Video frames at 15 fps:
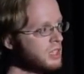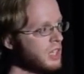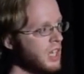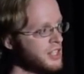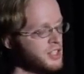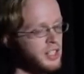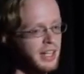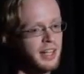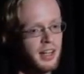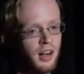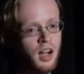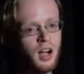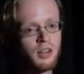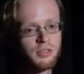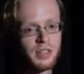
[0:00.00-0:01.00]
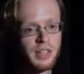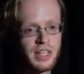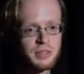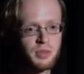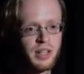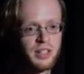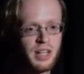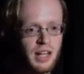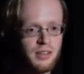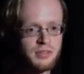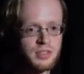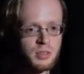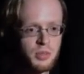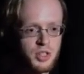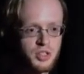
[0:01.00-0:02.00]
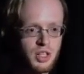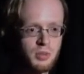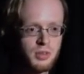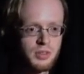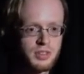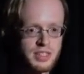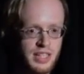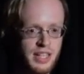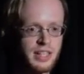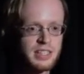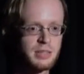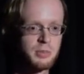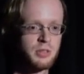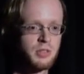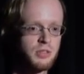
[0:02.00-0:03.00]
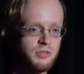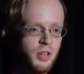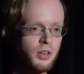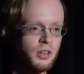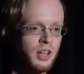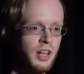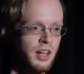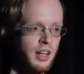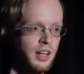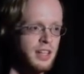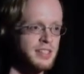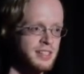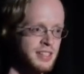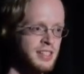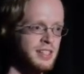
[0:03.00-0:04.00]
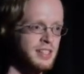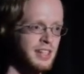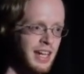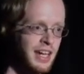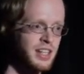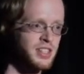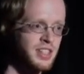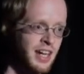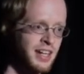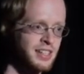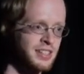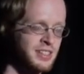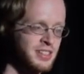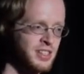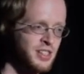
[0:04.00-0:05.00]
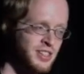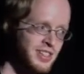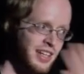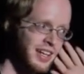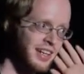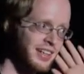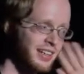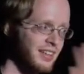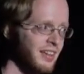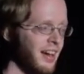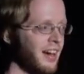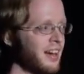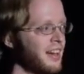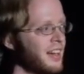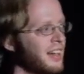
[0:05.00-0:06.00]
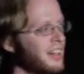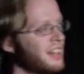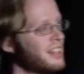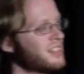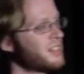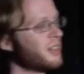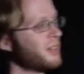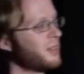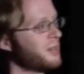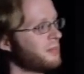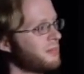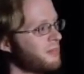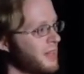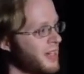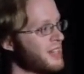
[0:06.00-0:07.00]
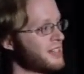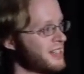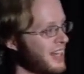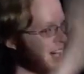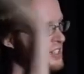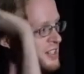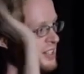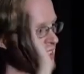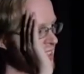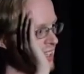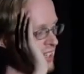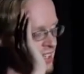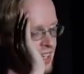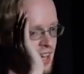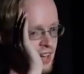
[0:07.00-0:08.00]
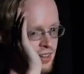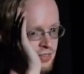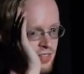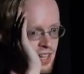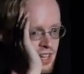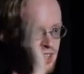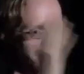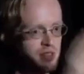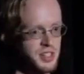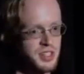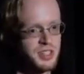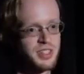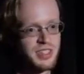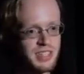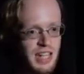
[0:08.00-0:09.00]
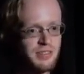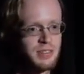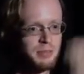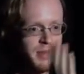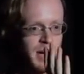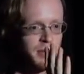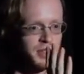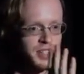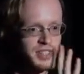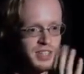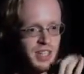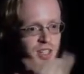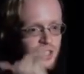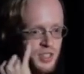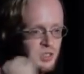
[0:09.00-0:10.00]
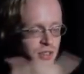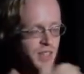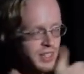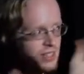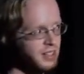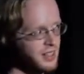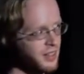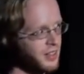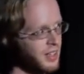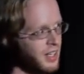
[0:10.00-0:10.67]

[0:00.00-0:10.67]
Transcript: it's going to get cut off. And that's why you have so much trouble saying to someone over the phone, it's THS. Did you say? Yeah. So because they actually they cut off that, and that was just to save some bandwidth because they knew that you know